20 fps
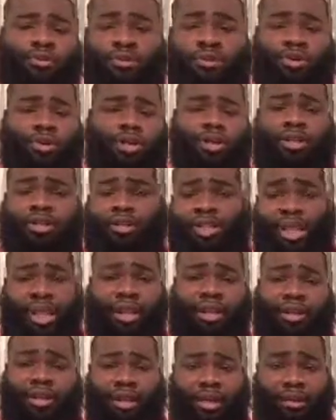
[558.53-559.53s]
or
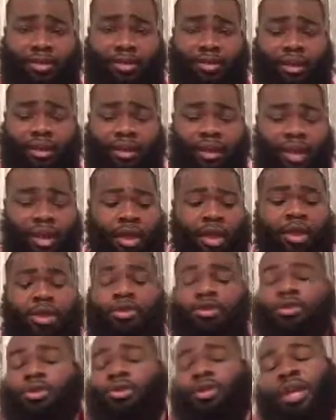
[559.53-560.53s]
take nothing.
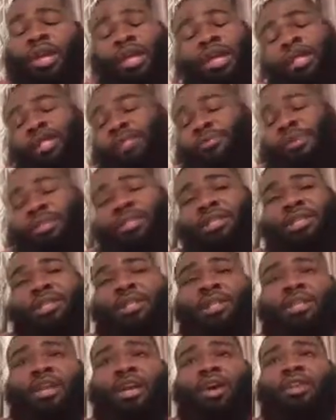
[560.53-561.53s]
So Candace
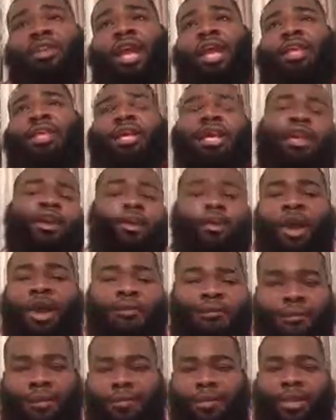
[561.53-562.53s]
basically yelled like, get away
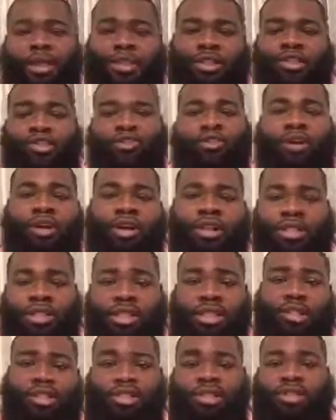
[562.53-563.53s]
from me, to draw
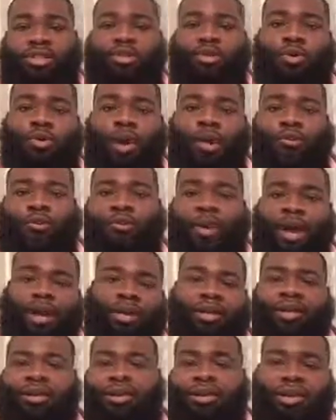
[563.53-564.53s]
attention so everybody
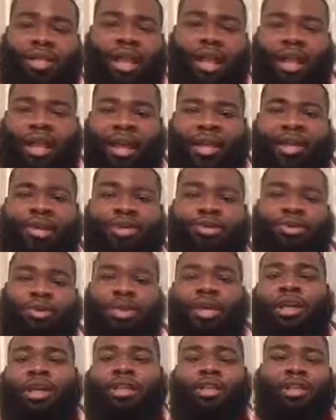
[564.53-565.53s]
could look like, so
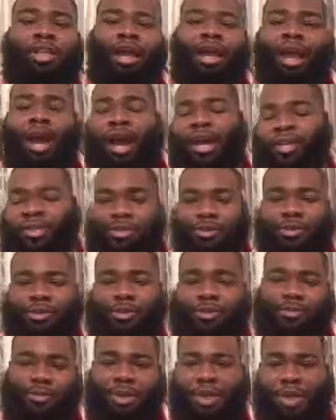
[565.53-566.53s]
it could look like Oscar
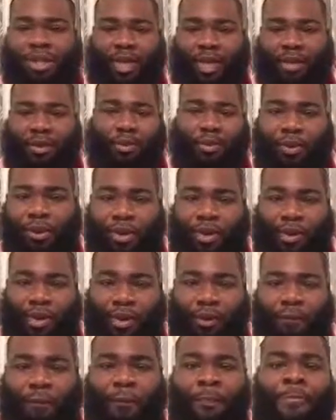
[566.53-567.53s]
was being like a
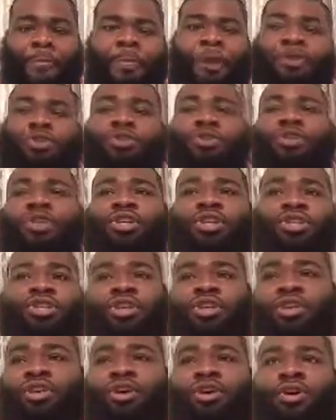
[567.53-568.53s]
weirdo. So then
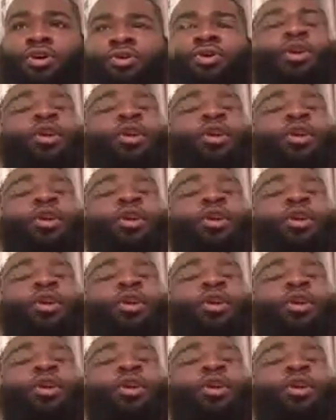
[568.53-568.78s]
she called,